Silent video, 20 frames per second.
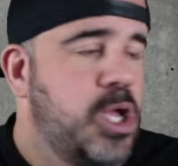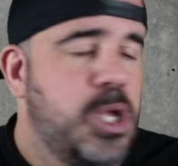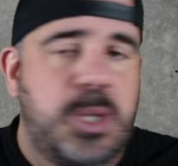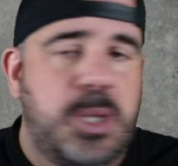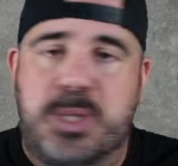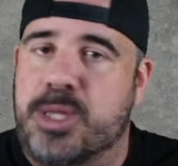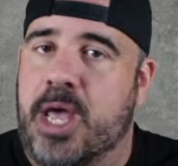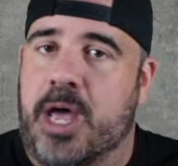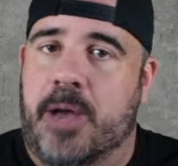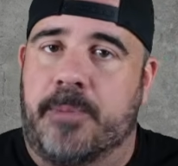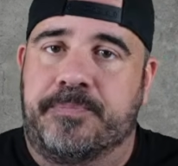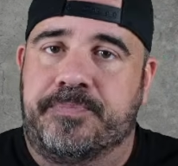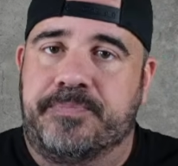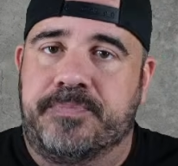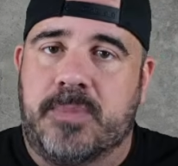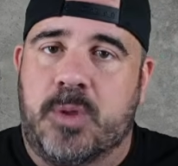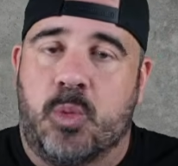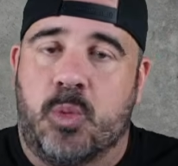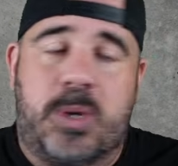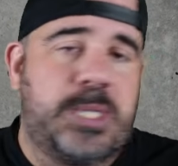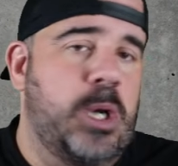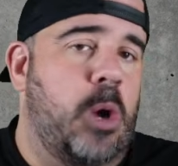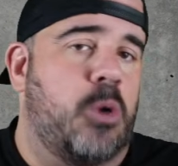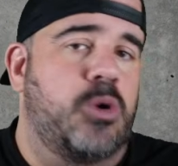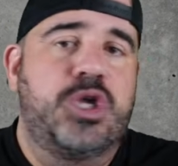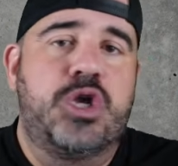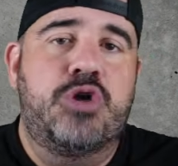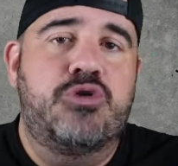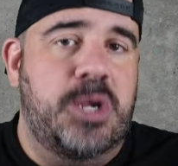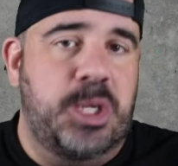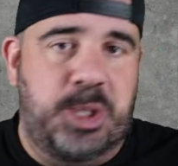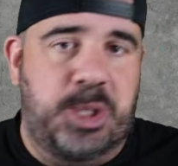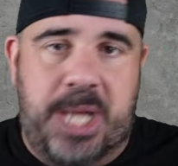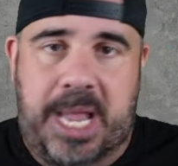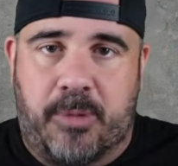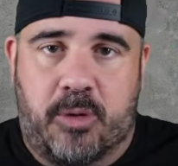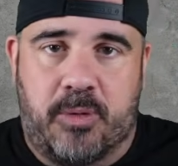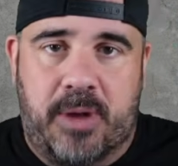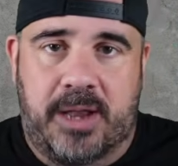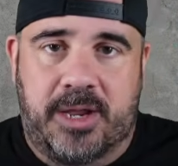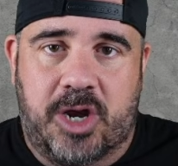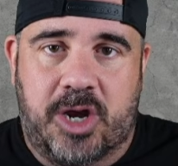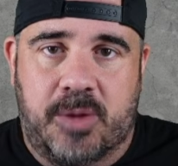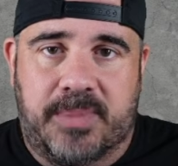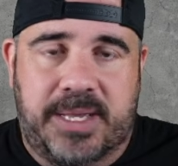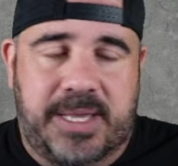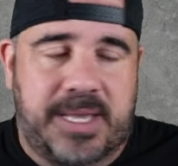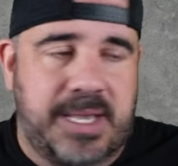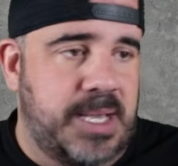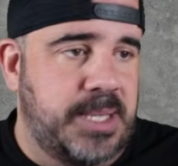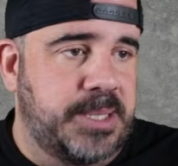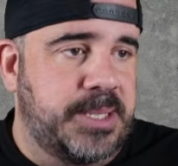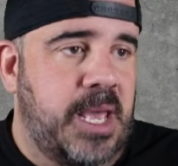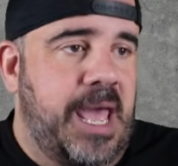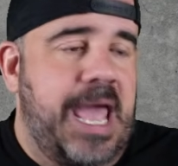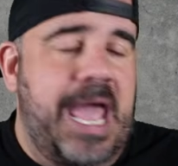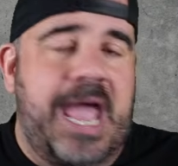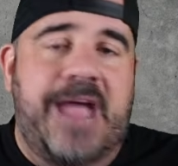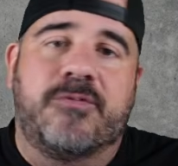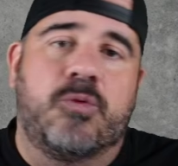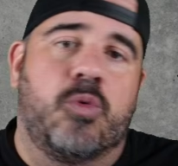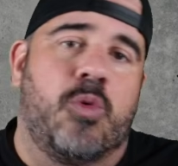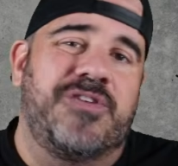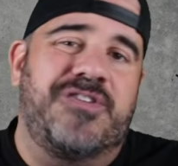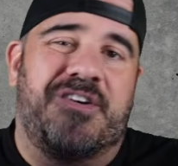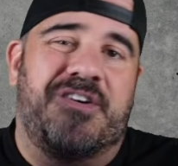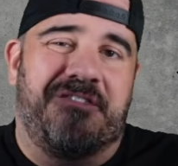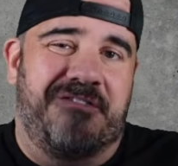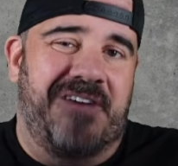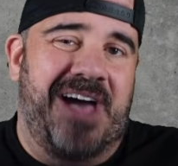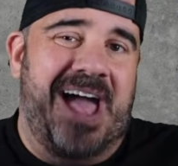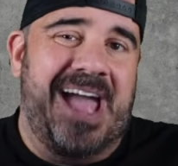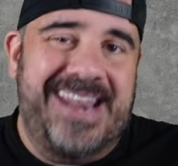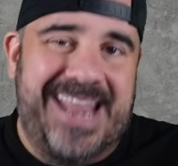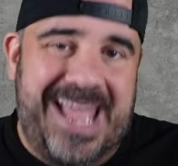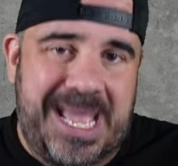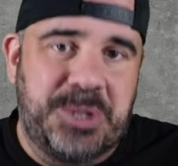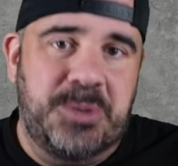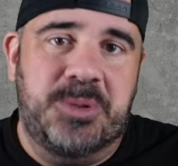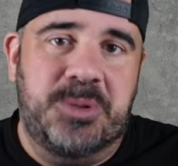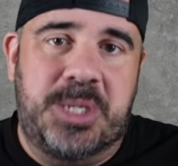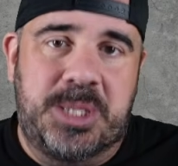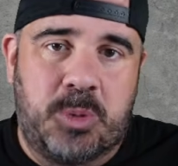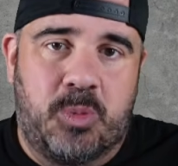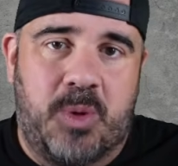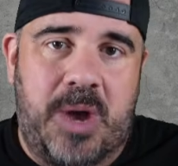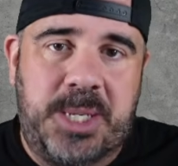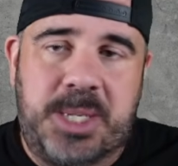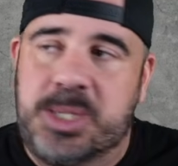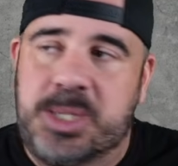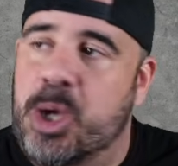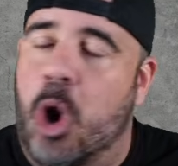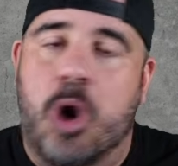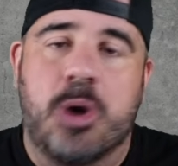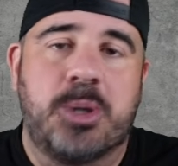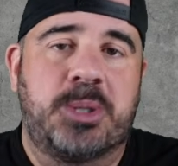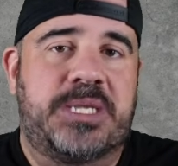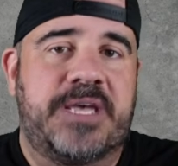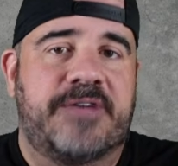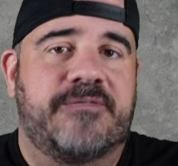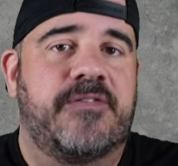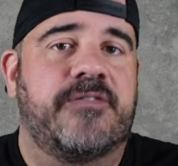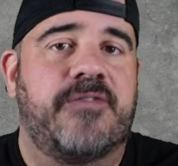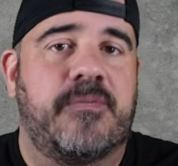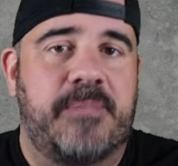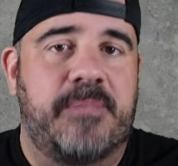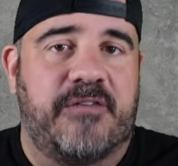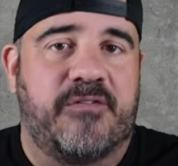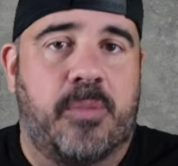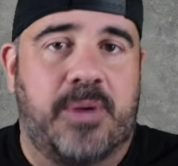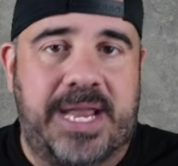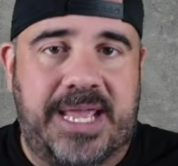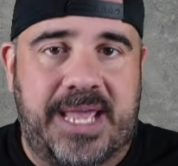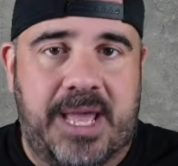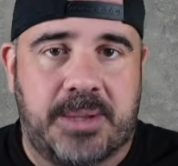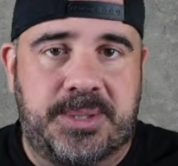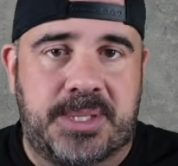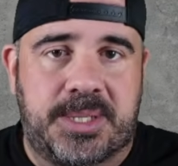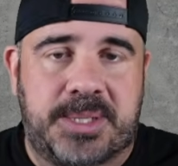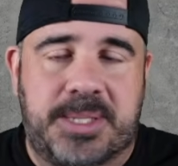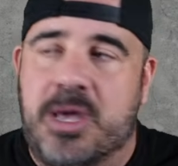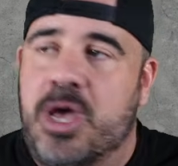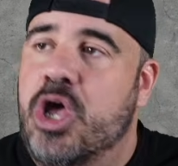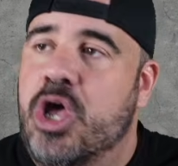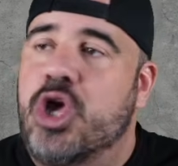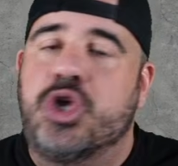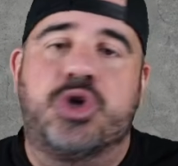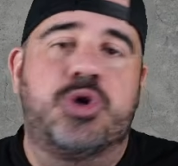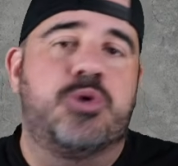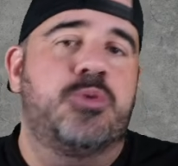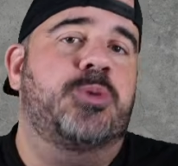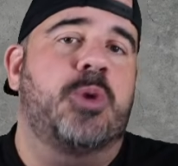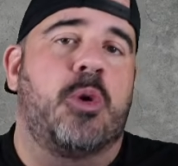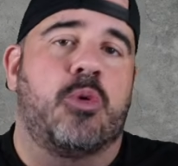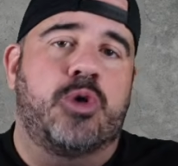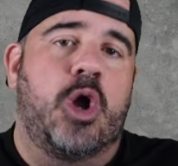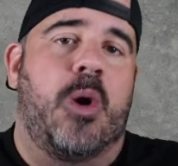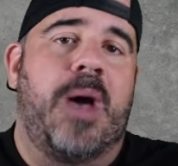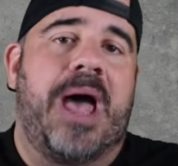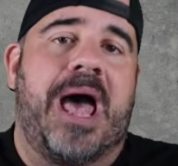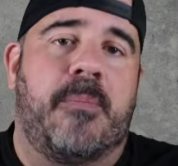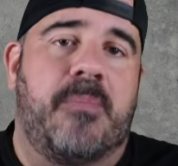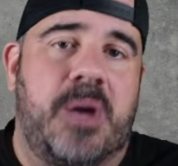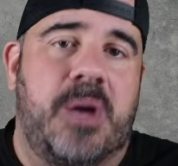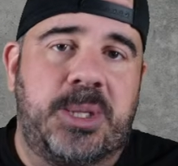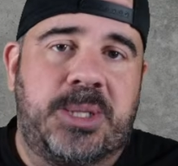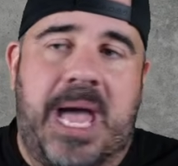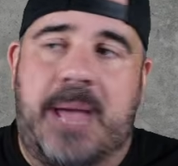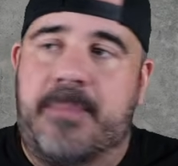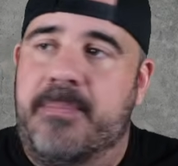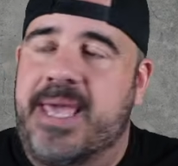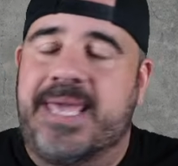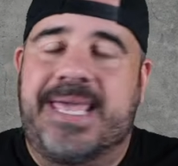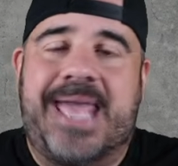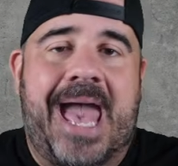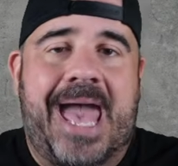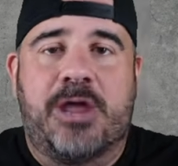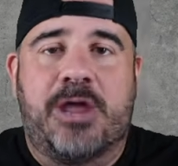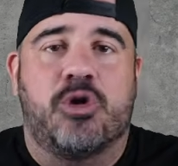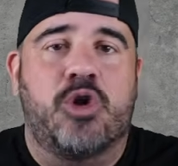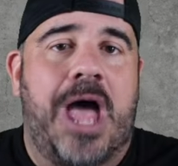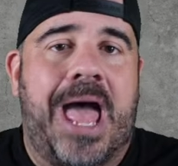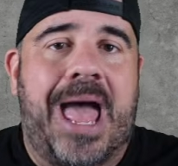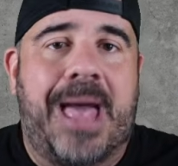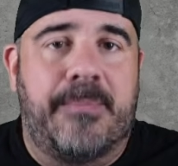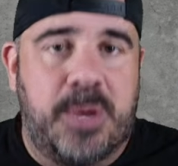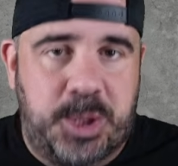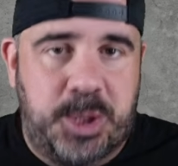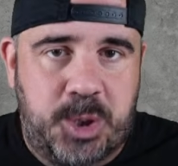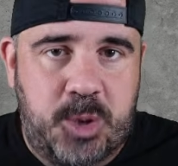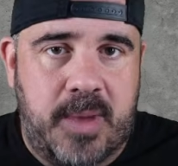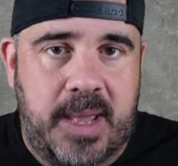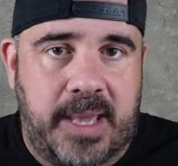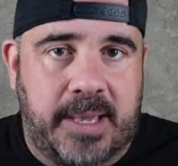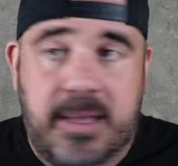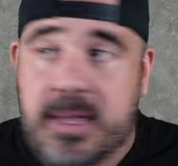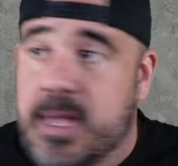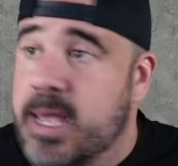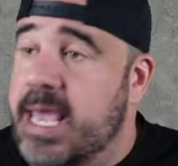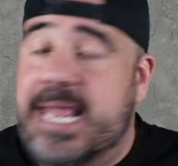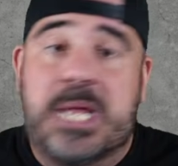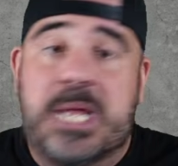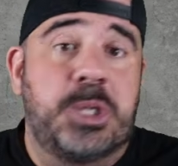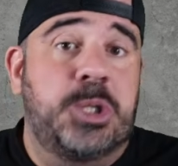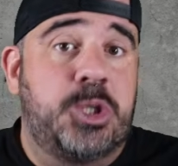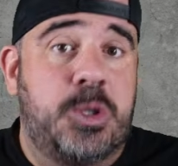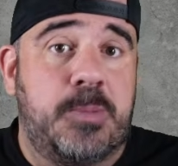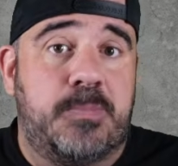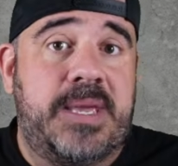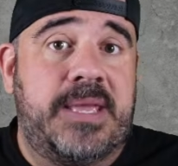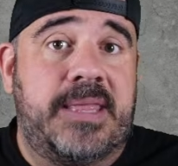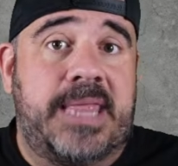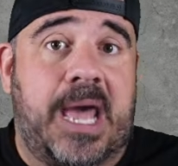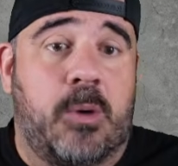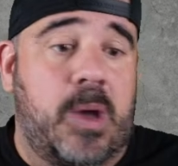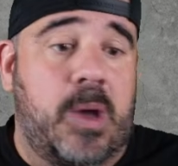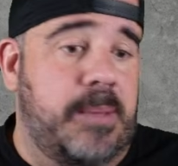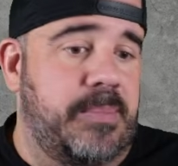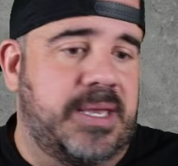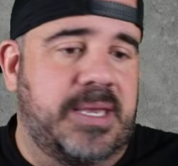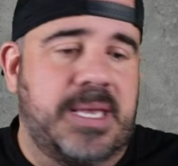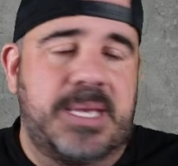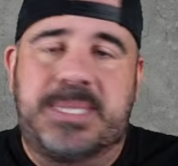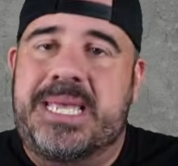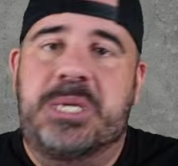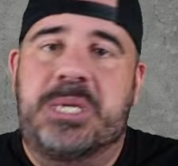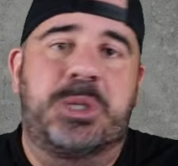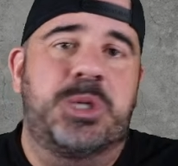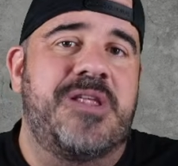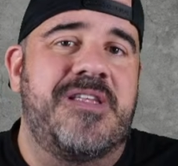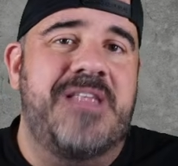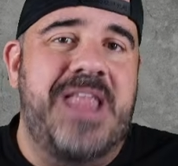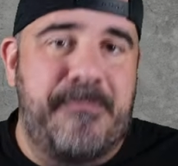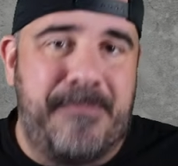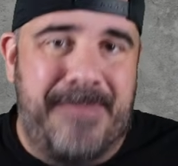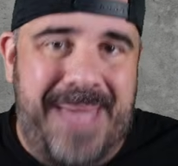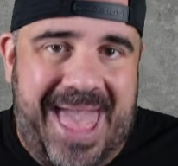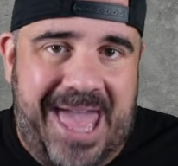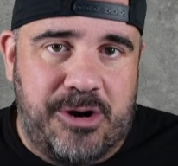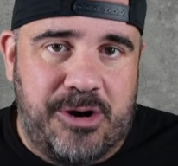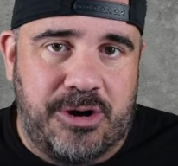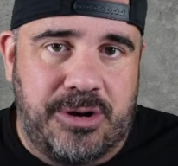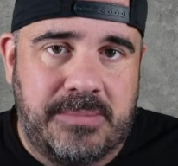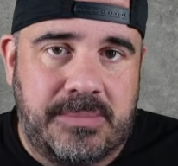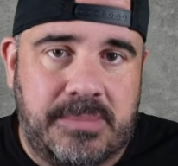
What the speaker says: No, we don't unit shame around here because everyone's financial situations are different from everybody else's. You don't know how much I make. I don't know how much you make. And it should be that way because it shouldn't matter.